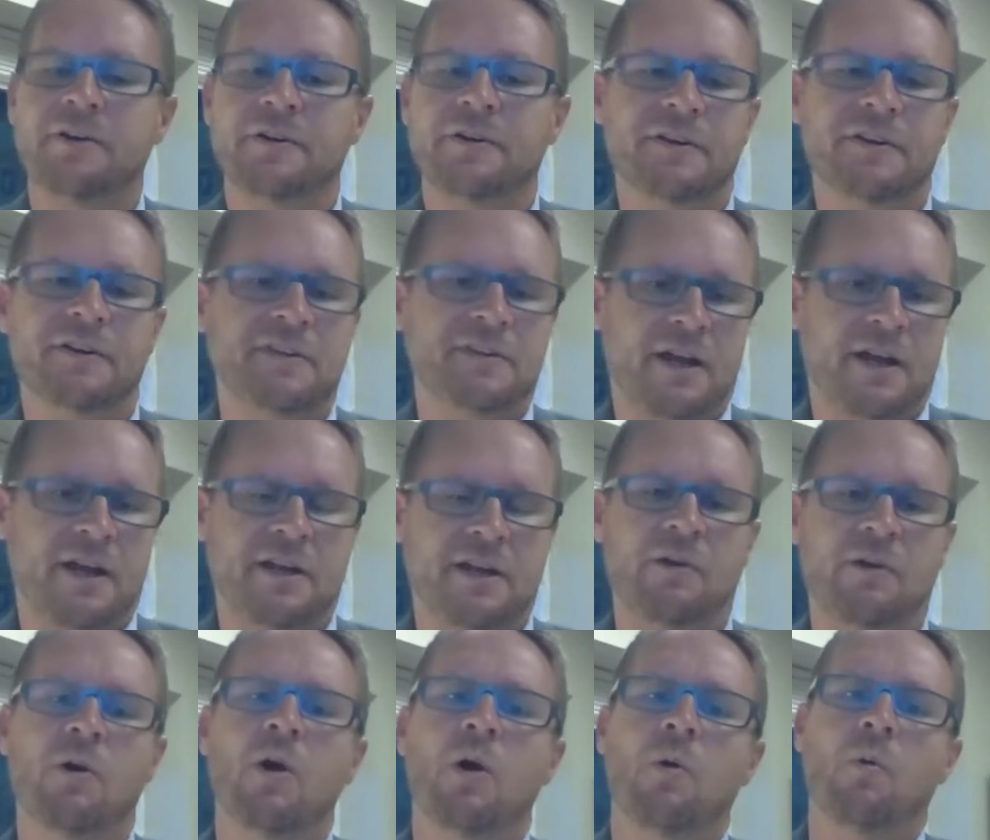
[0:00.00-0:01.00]

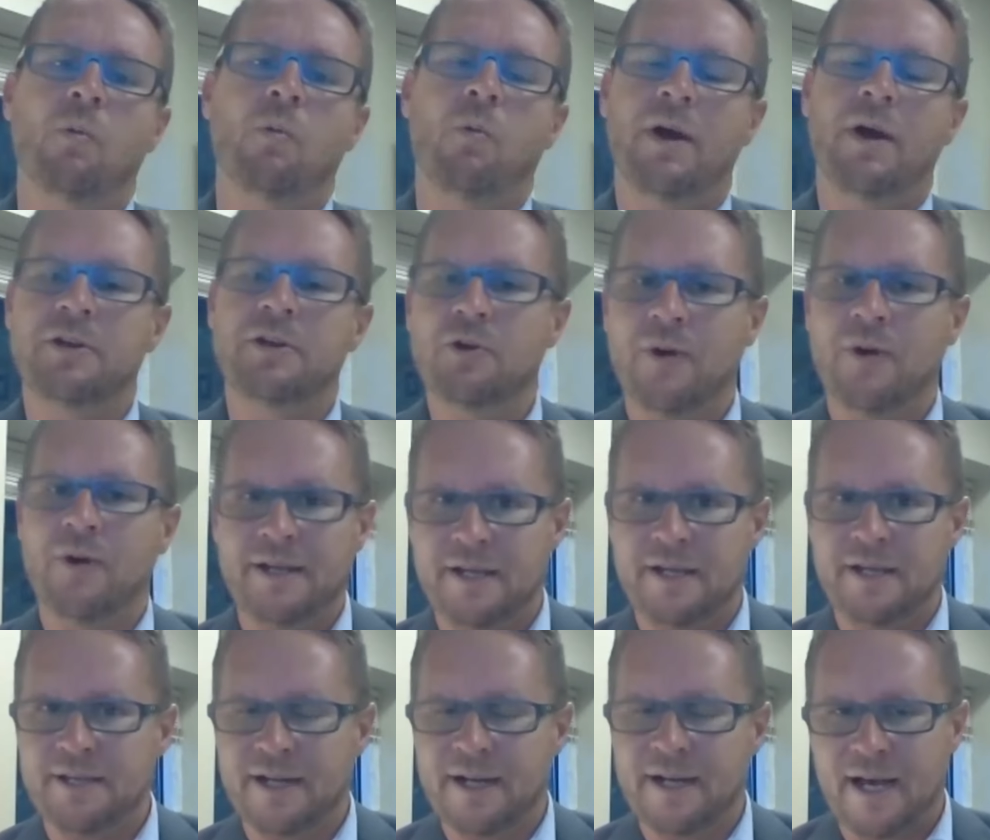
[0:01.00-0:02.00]
understanding when do I
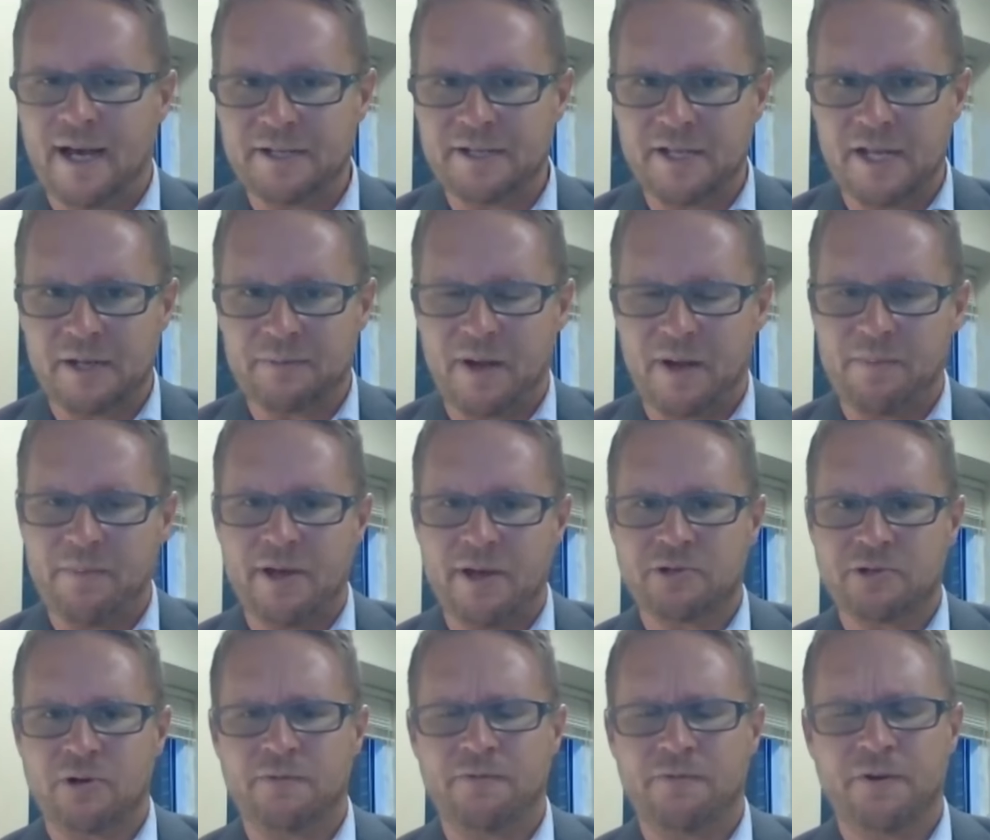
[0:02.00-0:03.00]
need to contact my
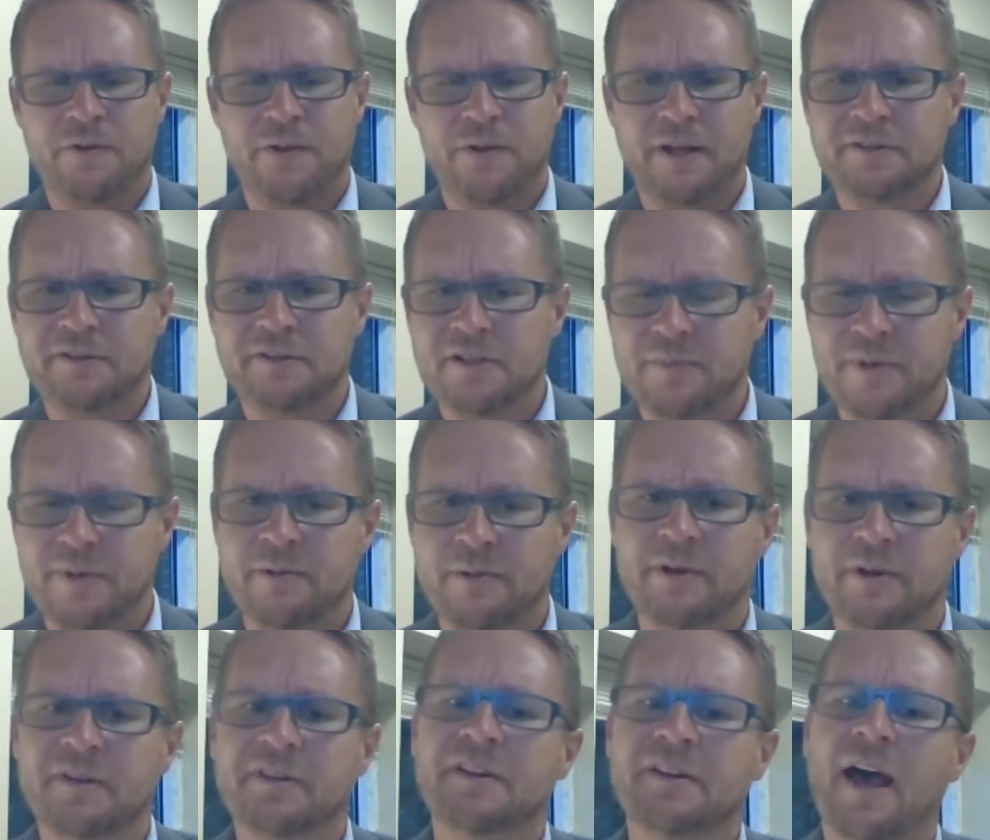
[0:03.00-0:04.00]
mentor for things to be
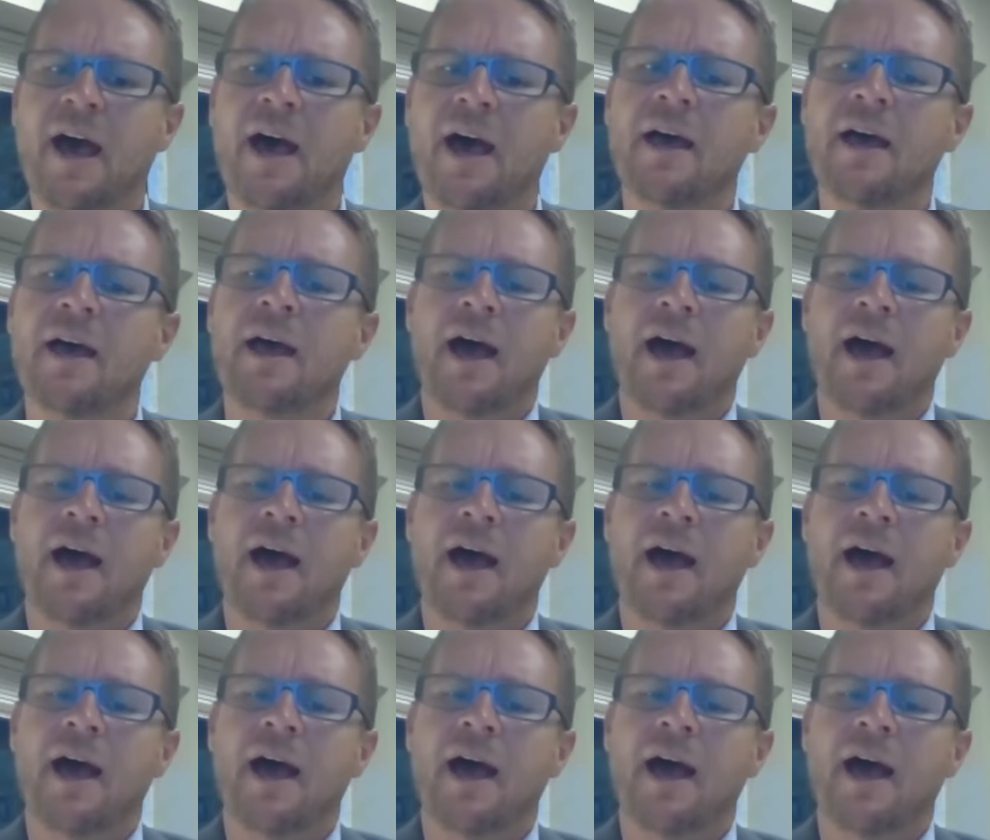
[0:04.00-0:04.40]
reset.